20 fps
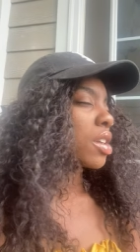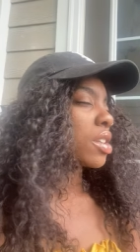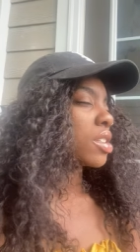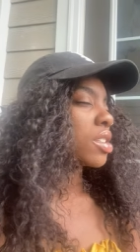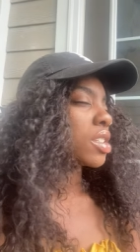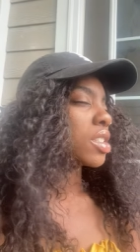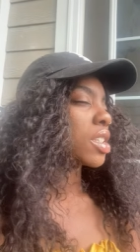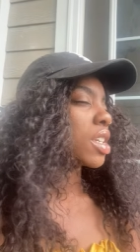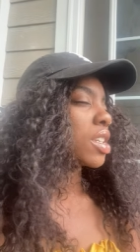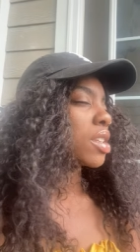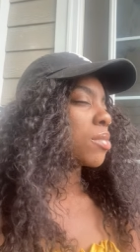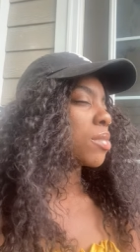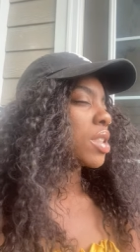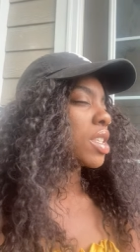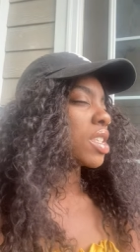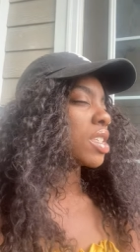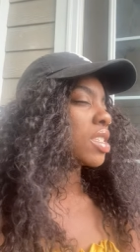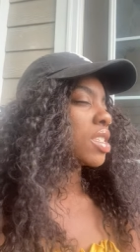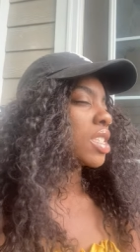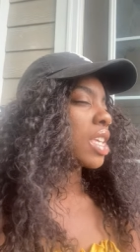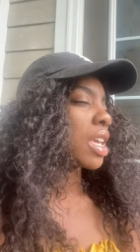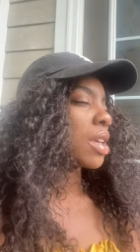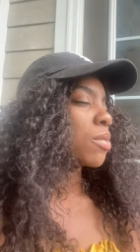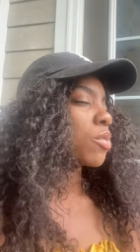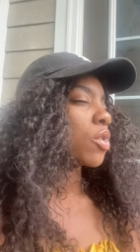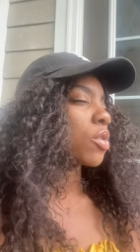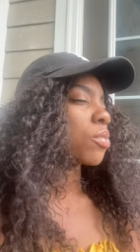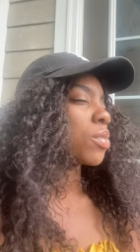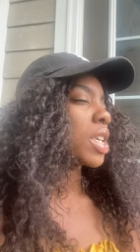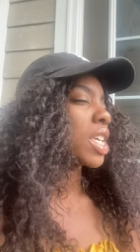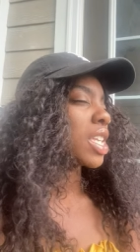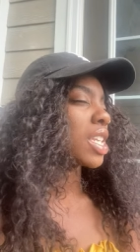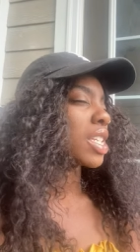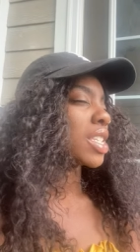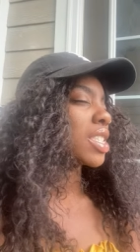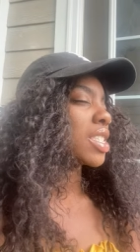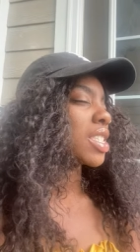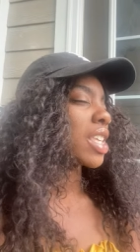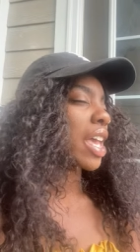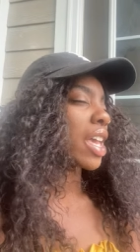It's just going to be the same
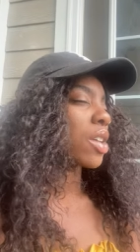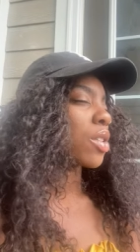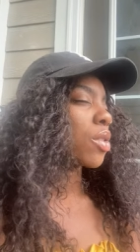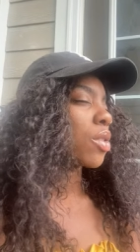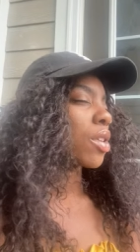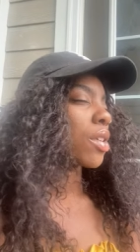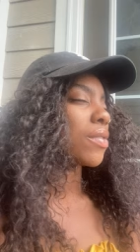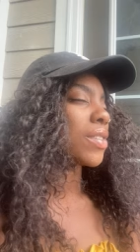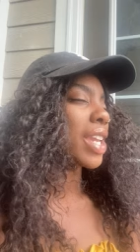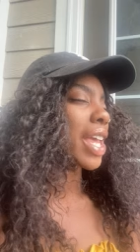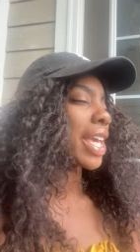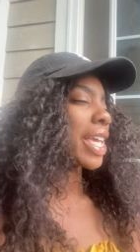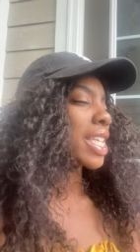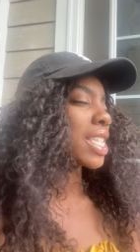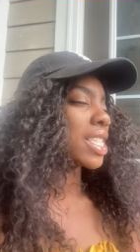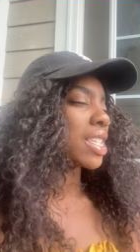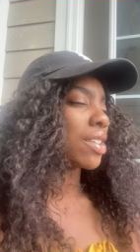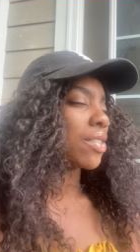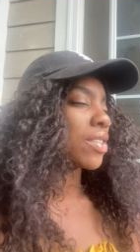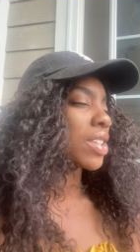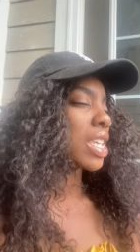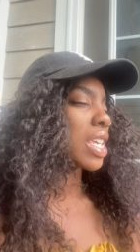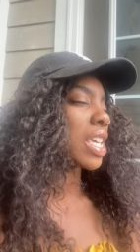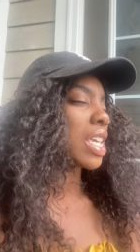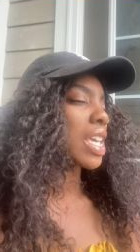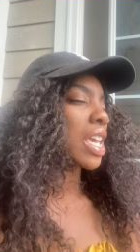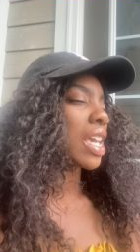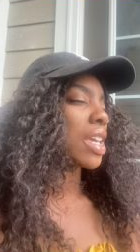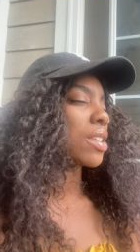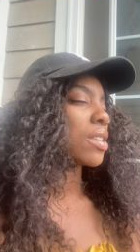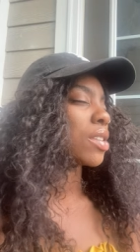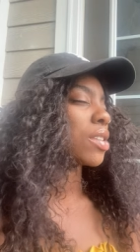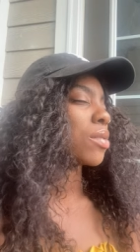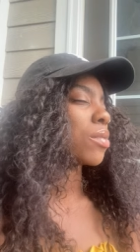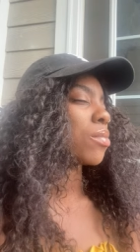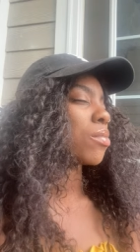repeated cycle of negativity and